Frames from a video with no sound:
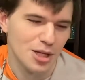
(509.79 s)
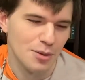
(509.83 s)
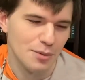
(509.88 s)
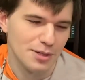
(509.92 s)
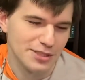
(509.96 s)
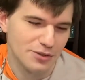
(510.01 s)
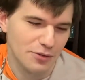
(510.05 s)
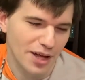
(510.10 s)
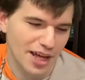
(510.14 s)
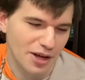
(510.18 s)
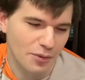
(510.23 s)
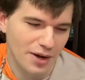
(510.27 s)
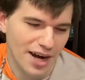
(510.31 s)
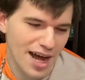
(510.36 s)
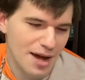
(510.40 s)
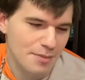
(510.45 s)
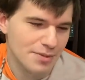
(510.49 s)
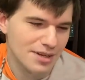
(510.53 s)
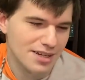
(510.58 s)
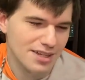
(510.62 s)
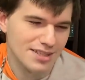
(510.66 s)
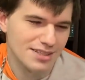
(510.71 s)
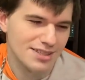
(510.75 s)
So like what
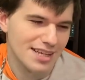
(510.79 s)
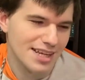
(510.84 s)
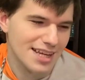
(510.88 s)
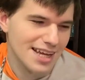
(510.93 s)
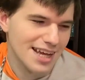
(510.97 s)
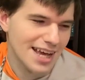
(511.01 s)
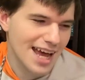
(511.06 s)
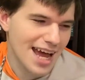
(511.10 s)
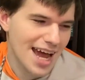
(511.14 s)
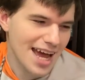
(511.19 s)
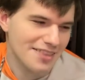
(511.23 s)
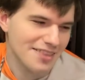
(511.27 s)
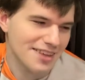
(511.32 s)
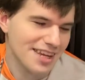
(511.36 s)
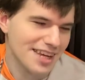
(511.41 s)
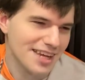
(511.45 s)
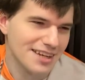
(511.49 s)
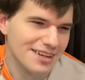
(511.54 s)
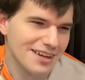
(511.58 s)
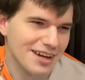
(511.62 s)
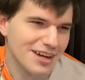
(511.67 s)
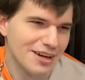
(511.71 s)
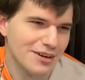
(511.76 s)
happens at the
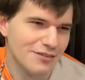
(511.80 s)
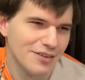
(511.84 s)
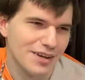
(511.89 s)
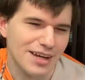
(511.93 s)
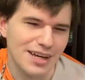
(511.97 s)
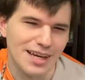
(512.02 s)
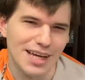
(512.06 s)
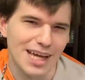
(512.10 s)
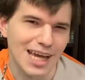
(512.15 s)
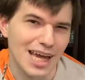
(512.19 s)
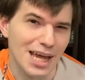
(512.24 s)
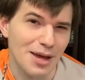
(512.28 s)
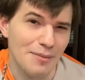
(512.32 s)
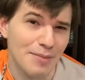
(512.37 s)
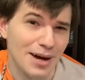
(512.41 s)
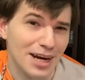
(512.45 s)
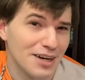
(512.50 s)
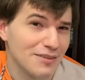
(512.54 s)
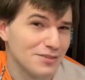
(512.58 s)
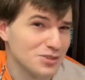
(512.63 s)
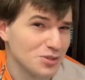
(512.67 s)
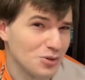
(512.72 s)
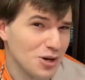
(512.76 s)
end of
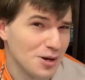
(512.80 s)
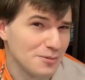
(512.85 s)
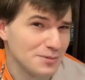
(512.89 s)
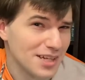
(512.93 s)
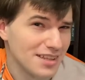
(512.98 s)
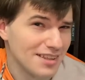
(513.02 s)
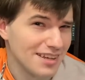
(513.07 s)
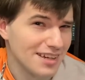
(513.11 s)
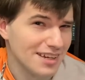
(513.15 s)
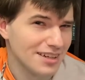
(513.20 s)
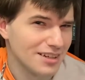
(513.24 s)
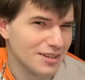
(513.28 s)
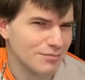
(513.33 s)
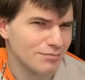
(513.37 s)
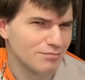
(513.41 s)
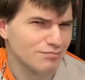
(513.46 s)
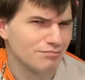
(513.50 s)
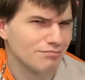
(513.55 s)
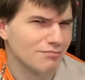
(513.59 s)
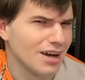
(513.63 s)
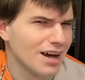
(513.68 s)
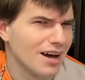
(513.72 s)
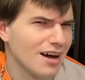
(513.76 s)
Empire of Storms, I think?
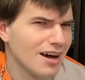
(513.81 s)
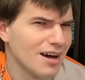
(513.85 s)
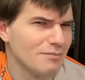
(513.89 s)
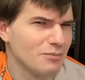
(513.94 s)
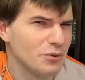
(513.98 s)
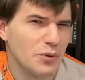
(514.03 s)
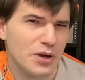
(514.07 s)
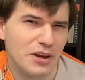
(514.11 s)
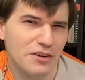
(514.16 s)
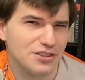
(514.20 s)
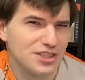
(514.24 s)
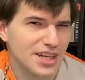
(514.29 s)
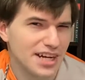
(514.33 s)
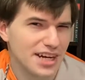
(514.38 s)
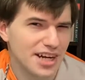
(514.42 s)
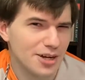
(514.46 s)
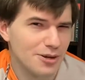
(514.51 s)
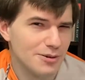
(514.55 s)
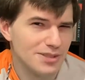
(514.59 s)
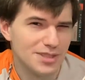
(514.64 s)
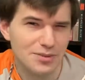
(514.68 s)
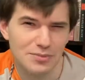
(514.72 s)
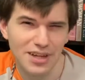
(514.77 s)
Queen of
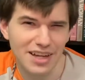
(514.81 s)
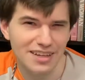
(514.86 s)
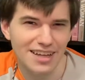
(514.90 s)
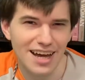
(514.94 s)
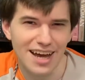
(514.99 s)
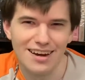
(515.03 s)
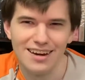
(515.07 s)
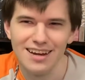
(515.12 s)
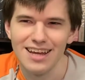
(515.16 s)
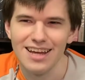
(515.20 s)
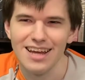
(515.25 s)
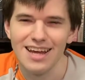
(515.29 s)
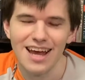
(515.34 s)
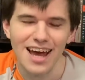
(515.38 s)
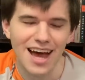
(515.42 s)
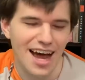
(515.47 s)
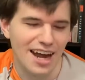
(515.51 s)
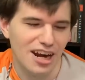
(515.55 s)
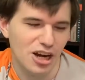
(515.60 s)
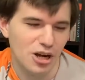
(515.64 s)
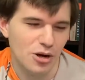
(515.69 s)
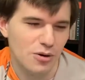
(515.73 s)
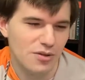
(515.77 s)
Shadows, something like that.
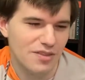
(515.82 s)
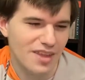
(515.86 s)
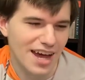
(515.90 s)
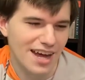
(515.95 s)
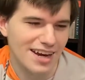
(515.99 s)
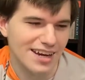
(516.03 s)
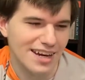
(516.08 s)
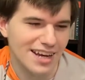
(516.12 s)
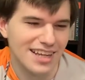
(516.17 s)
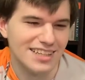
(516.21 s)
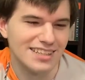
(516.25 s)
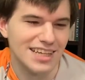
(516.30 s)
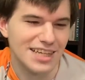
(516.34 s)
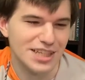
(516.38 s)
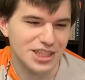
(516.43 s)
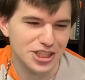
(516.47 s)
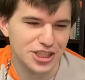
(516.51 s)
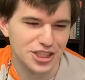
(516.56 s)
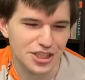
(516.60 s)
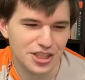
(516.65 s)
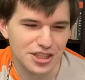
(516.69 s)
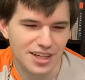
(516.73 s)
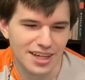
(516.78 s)
I know that he gets
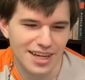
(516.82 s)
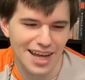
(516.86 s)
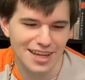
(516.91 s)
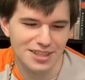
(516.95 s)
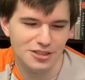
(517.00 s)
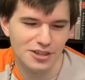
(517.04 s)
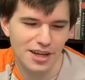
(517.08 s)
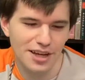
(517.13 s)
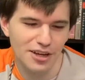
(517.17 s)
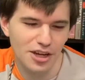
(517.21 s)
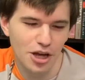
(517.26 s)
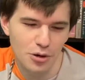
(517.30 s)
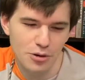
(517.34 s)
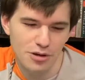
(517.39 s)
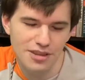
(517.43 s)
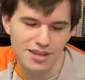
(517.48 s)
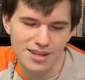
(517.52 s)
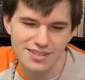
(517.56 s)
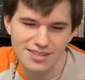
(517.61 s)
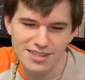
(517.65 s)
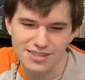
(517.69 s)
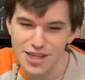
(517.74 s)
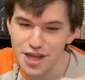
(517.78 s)
injured and he has to like go to
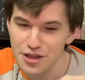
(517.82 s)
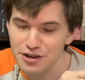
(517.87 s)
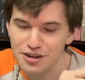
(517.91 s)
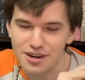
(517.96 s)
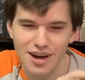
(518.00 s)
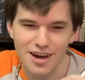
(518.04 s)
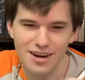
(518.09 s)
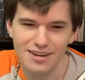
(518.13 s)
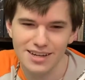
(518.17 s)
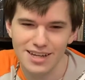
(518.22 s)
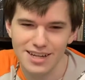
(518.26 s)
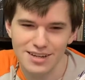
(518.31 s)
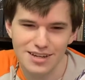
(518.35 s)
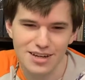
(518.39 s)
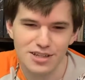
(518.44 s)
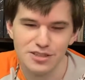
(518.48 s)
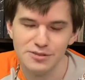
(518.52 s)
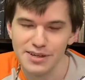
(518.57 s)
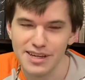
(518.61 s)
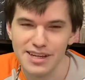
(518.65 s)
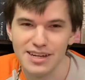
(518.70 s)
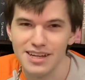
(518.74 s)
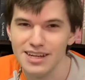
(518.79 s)
this southern continent so
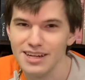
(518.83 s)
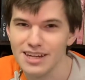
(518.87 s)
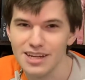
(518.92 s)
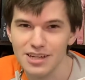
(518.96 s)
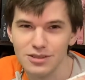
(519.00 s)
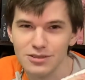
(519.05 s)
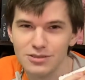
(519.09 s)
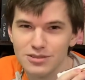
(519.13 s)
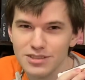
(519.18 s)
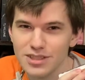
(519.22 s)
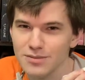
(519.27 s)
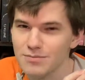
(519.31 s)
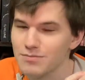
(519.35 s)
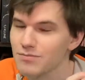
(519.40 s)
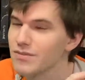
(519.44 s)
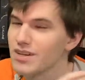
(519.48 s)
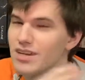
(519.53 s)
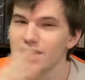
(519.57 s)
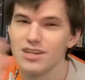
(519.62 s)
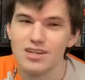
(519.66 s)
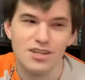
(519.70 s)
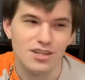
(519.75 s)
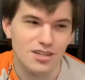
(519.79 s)
he can get healed.
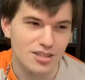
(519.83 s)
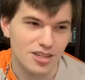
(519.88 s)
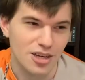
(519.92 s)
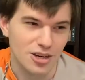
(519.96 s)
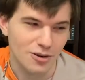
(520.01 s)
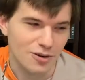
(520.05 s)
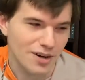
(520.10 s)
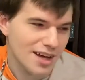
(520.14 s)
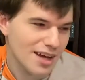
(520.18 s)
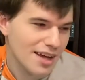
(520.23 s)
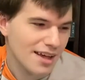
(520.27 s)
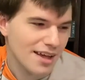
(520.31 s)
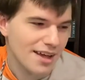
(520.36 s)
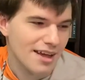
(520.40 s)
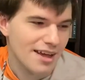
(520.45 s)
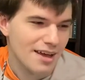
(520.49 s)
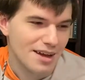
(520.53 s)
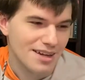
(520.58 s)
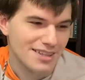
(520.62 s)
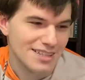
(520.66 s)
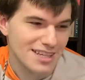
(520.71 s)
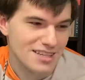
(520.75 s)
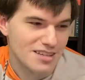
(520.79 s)
So,
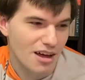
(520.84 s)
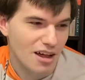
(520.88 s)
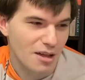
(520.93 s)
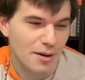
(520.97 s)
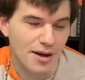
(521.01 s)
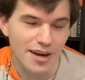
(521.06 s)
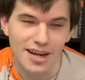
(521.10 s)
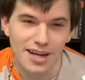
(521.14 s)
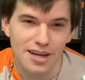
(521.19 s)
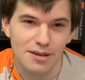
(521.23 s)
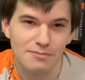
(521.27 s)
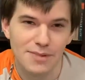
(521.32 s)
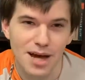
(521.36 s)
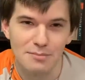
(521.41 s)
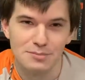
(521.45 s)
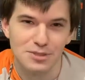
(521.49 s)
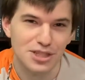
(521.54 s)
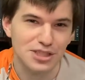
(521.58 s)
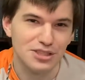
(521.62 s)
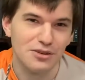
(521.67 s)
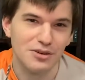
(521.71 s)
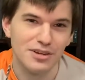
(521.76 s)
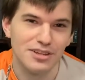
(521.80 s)
because this is all about him, I'm
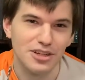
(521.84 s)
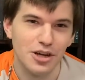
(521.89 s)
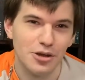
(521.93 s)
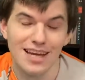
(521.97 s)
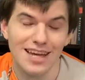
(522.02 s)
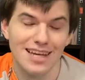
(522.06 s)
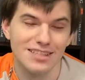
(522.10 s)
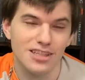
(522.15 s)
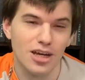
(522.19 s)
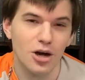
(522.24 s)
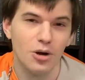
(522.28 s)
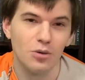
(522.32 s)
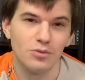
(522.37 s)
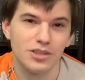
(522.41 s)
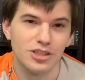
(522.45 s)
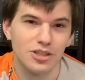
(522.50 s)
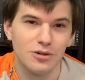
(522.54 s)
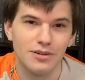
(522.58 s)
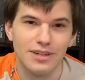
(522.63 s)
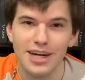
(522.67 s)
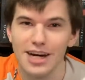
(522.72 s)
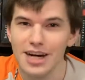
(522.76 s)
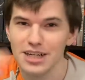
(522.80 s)
sure he's going to go through his own
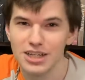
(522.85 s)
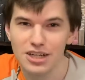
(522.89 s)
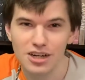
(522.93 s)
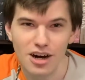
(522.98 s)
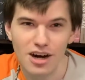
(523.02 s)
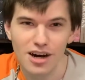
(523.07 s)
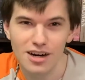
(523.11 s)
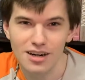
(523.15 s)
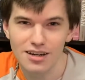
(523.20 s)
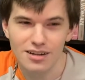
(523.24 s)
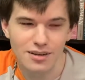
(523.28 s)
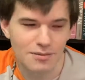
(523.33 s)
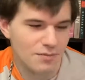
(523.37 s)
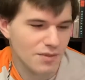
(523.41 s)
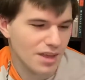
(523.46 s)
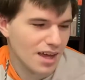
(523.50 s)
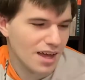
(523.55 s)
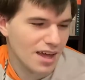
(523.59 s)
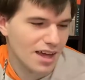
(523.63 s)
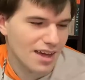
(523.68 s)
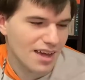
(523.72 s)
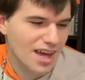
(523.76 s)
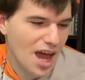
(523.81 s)
little character arc.
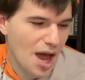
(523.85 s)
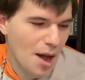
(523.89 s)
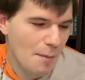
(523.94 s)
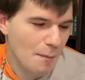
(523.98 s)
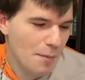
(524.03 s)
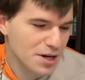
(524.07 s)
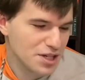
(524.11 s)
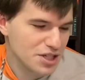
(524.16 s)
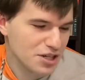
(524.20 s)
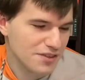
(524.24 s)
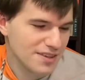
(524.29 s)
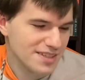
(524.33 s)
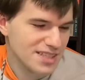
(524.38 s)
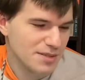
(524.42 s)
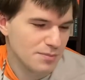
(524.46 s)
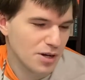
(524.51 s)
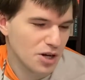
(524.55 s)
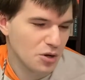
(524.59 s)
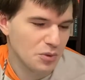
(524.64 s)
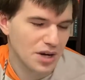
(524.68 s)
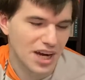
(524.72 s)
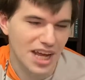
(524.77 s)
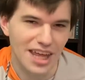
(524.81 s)
But sure, this is a
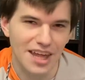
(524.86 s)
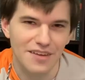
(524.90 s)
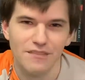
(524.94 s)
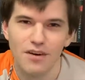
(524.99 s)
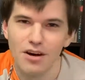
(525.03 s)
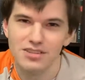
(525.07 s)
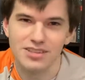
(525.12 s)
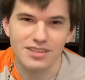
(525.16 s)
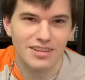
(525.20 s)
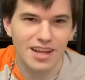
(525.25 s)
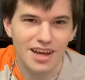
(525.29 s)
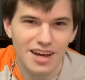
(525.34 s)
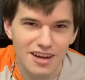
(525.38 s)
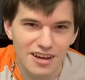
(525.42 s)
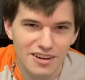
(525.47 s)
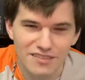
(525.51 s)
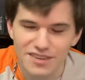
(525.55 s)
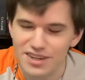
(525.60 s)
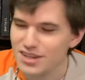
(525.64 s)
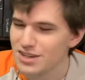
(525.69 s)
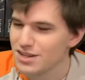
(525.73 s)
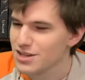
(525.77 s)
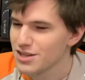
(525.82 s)
book where he like falls in
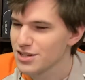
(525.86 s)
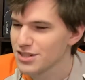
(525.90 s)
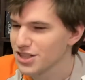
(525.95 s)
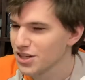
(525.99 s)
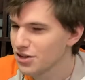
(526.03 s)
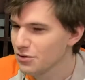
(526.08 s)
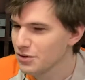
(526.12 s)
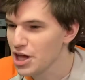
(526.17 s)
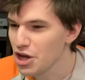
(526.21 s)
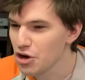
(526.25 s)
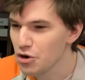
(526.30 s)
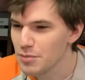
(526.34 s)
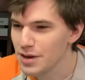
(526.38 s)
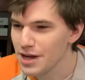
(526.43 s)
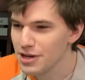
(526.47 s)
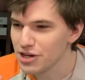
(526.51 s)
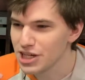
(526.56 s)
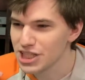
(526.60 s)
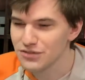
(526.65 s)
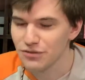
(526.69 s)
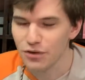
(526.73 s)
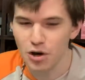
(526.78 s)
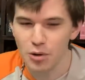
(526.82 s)
love, so he'll be
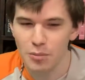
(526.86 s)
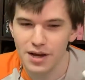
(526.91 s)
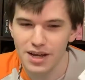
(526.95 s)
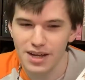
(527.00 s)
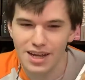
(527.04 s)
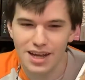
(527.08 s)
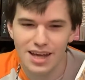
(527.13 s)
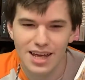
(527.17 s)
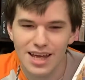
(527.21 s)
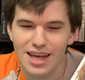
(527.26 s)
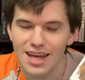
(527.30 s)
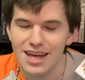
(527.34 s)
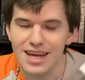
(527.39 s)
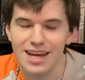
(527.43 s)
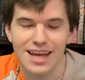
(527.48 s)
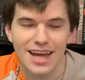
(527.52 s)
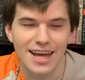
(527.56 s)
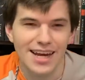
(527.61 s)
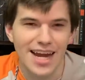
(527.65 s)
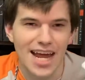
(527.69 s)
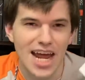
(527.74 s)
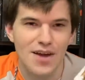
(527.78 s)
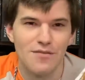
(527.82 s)
transforming
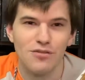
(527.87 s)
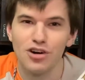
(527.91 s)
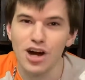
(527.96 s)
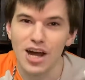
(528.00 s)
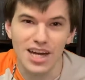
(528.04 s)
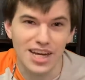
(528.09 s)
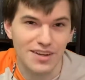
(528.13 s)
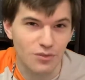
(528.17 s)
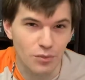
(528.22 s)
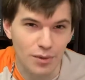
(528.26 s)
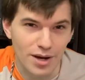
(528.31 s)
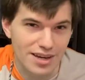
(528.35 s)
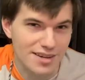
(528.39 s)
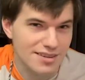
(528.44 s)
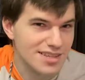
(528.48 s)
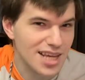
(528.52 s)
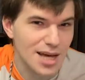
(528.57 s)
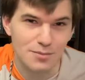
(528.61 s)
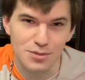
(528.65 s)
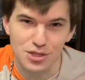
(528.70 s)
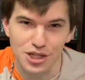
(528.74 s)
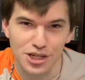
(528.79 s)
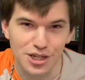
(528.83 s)
in a variety of ways,
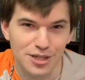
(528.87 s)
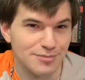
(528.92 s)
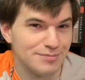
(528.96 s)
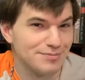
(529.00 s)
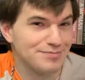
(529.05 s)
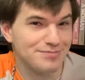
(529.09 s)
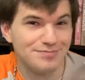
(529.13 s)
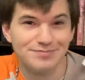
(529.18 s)
I'm sure.